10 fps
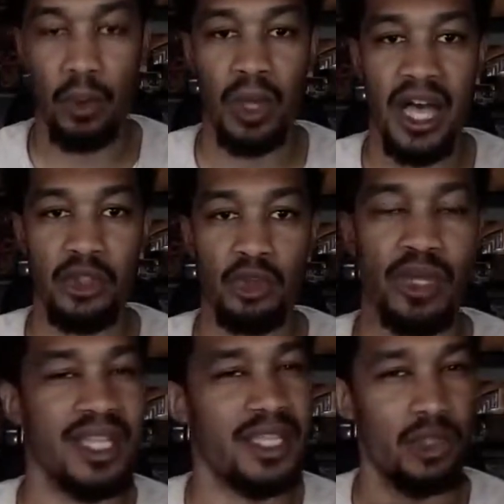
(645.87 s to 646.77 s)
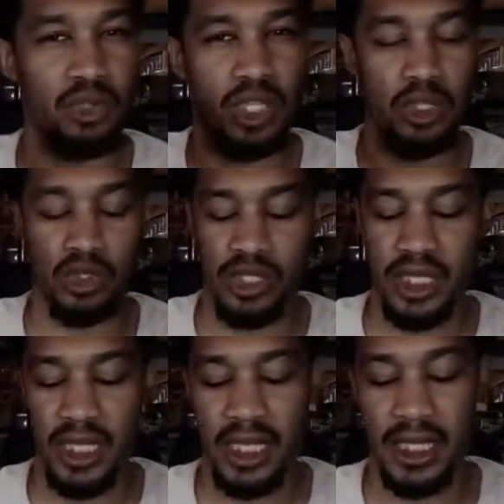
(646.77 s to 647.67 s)
while I get those like little
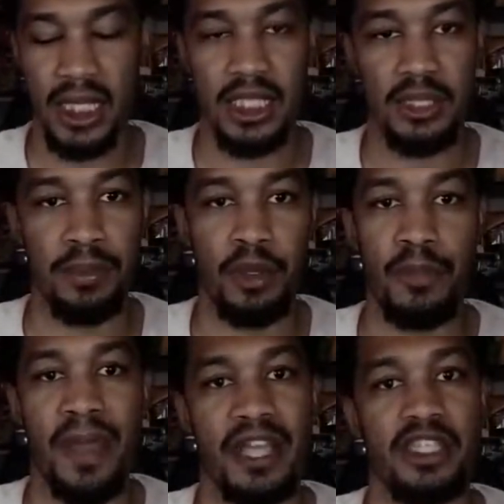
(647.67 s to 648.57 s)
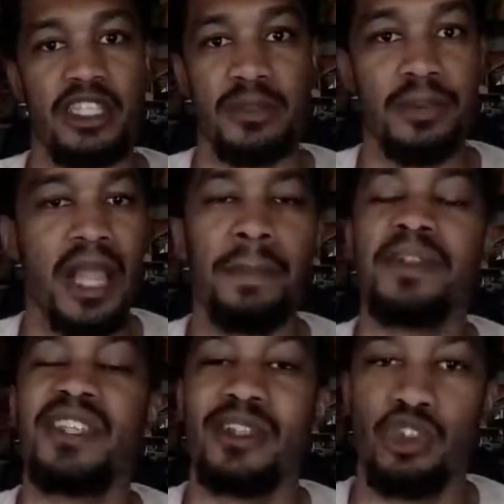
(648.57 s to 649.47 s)
sticky things to put on the back, just put like
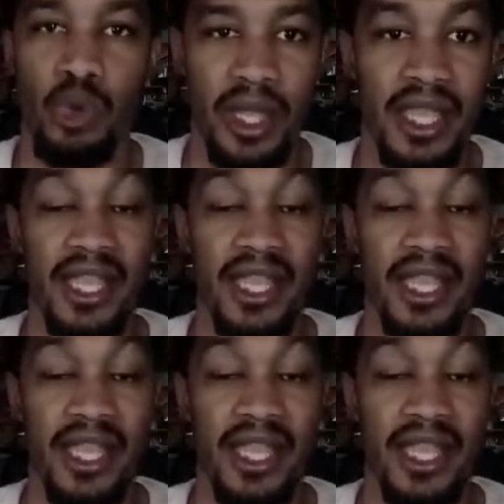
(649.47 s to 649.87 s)
potential 8.